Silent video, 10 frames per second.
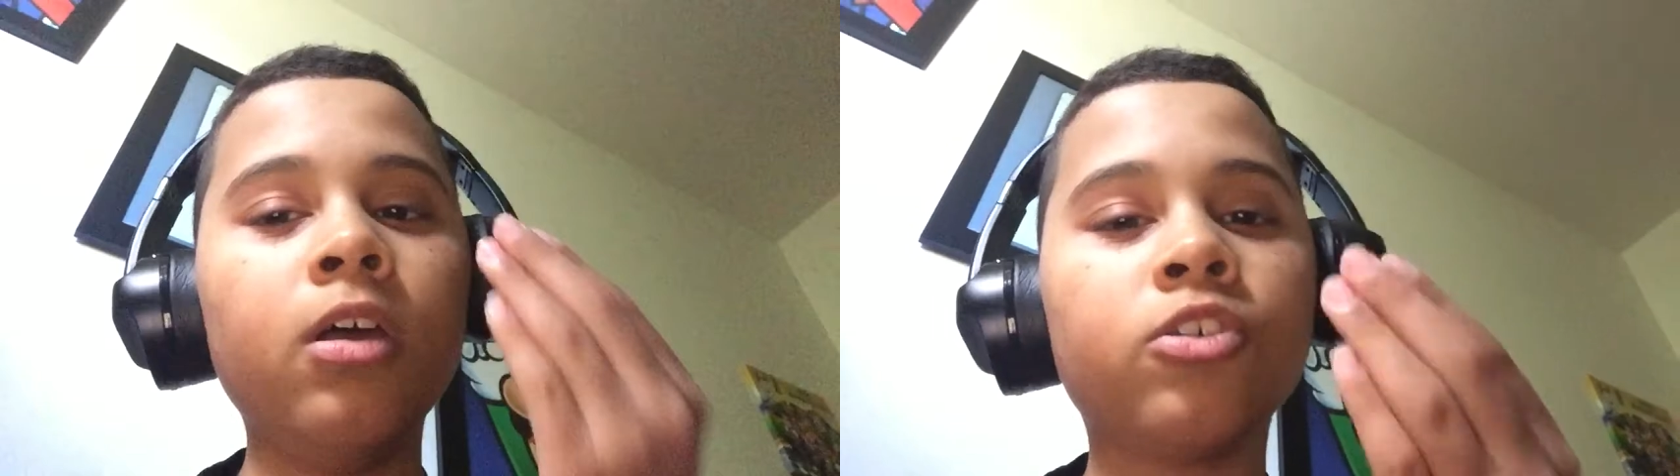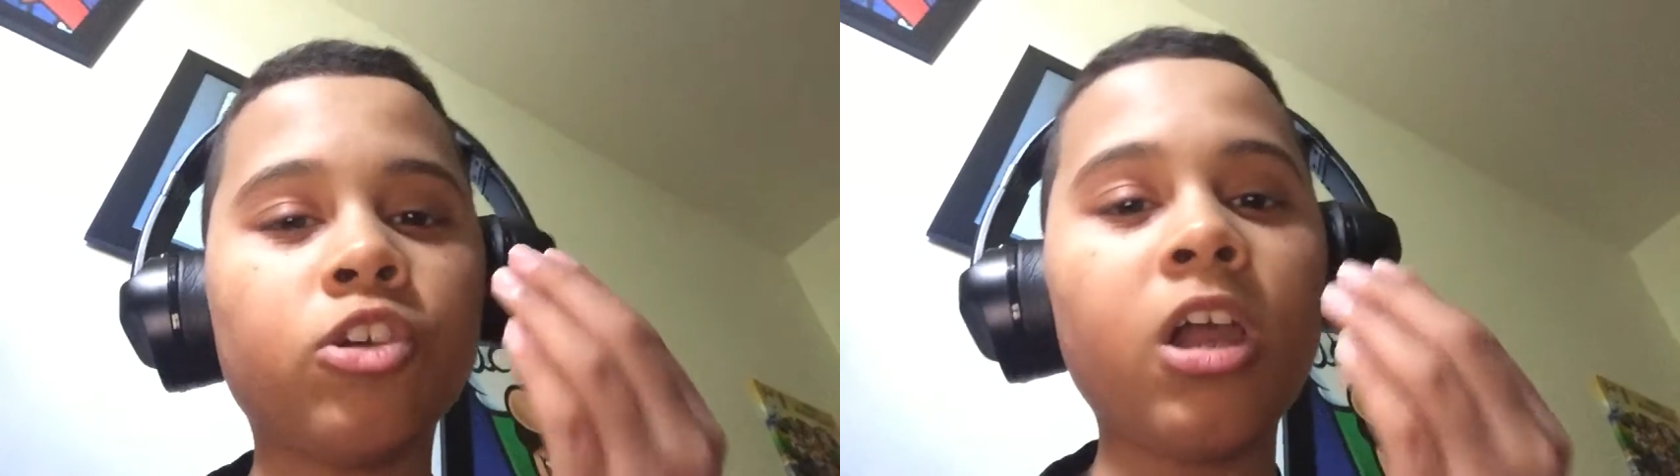
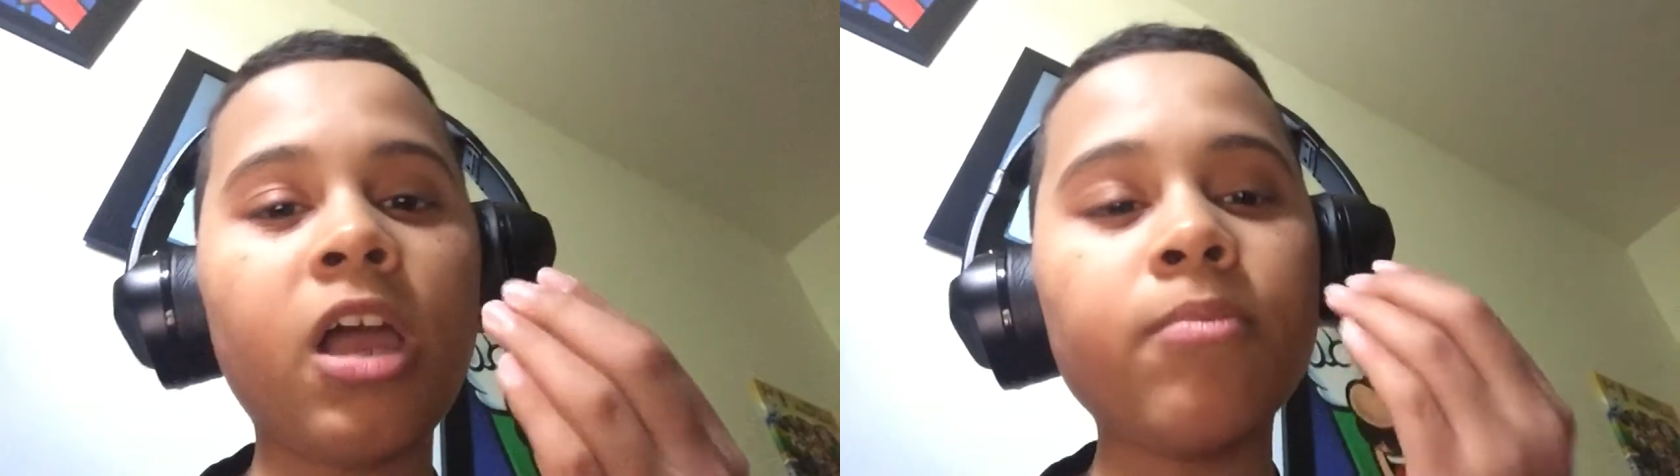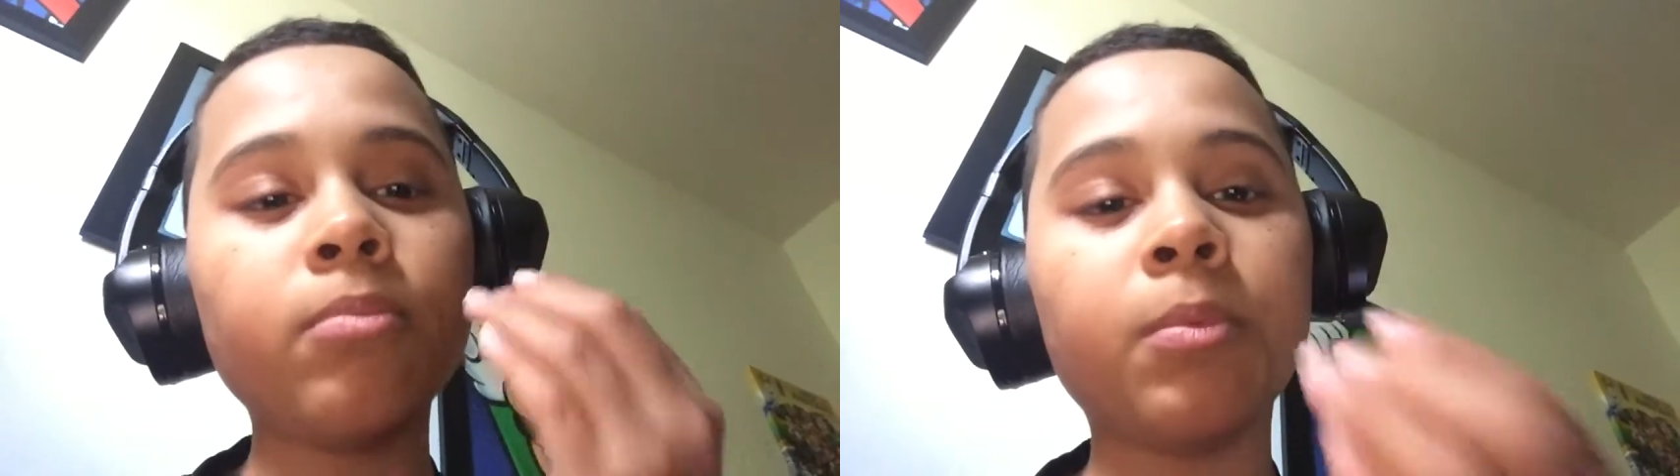Sorry I
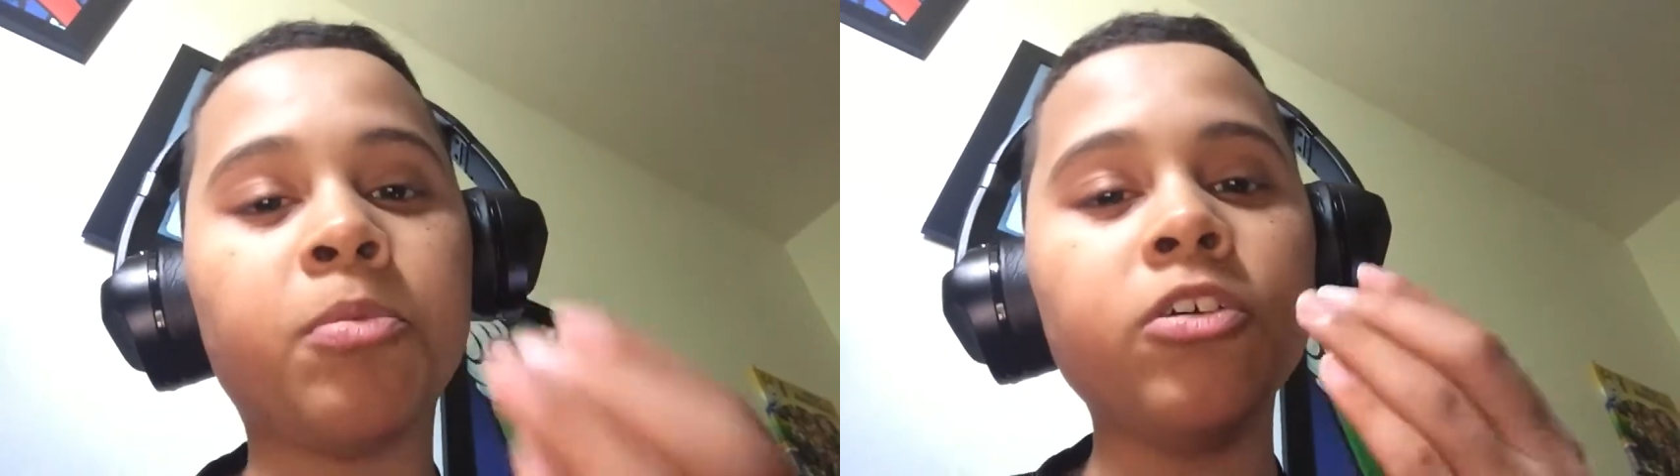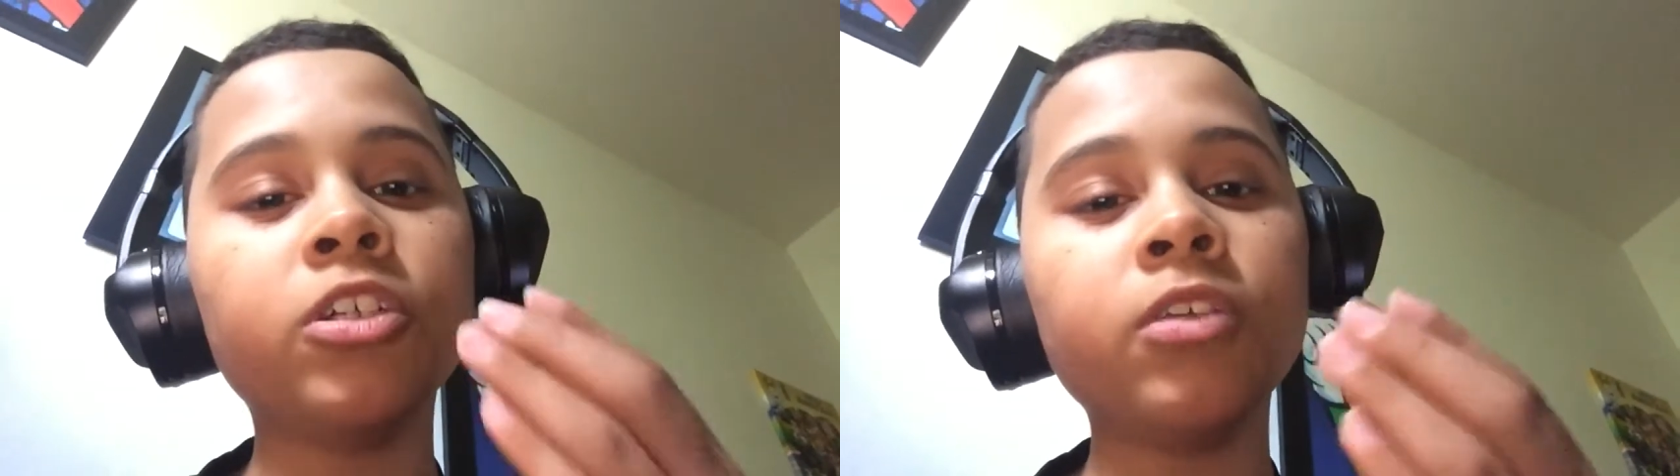haven't been
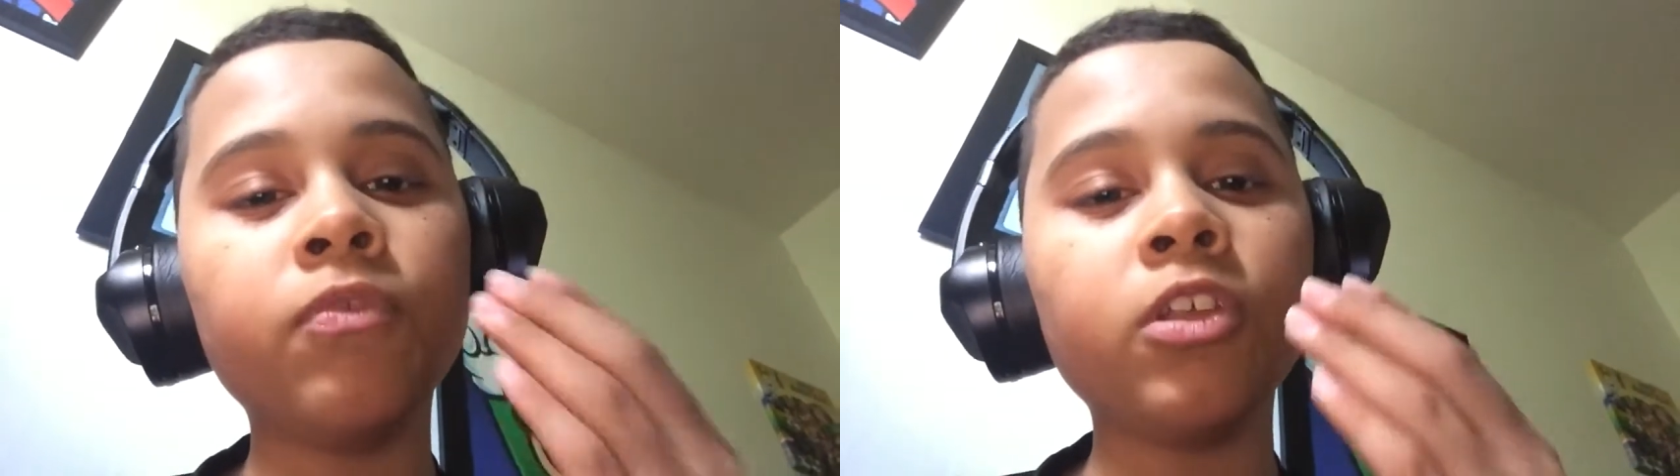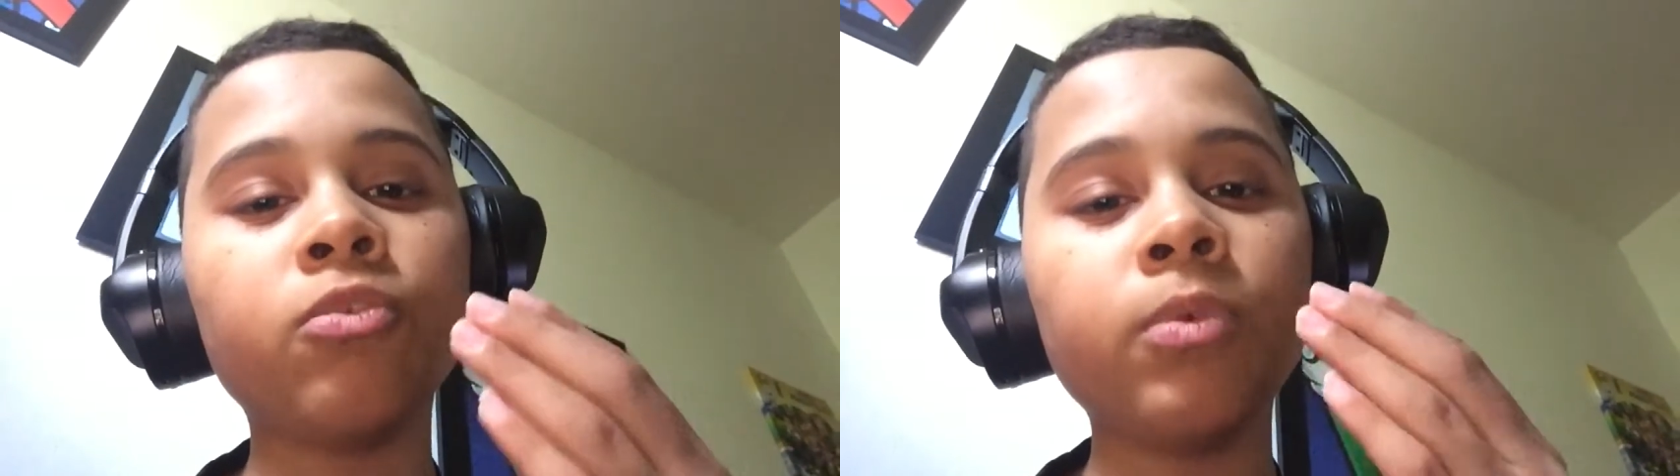posting
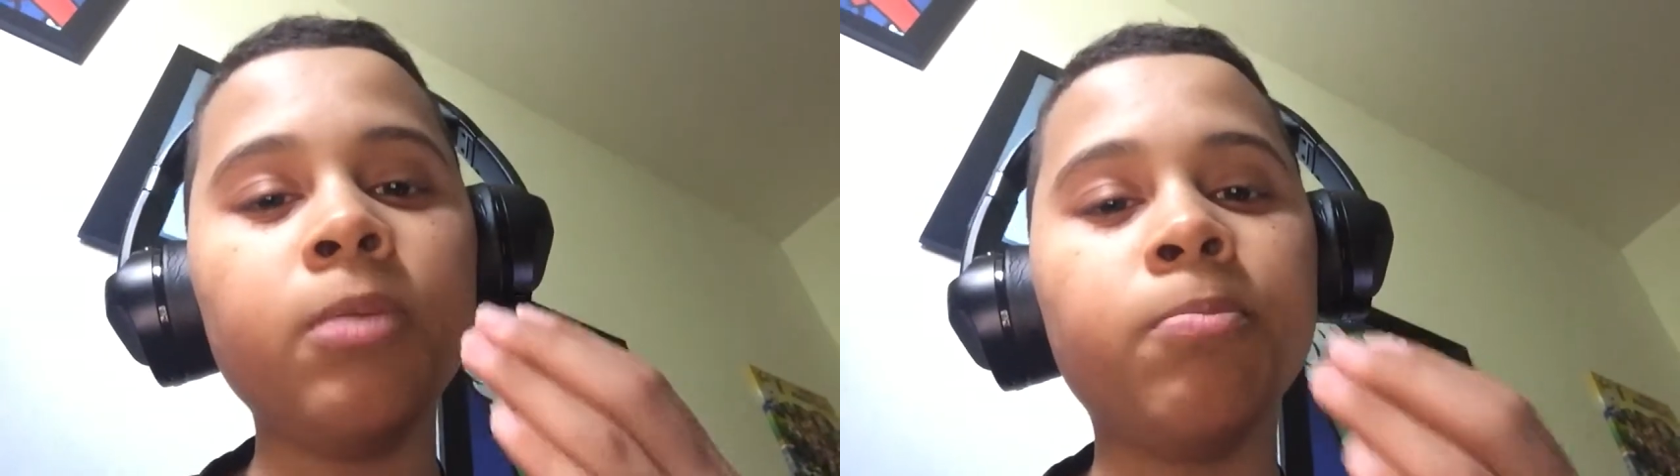for this week,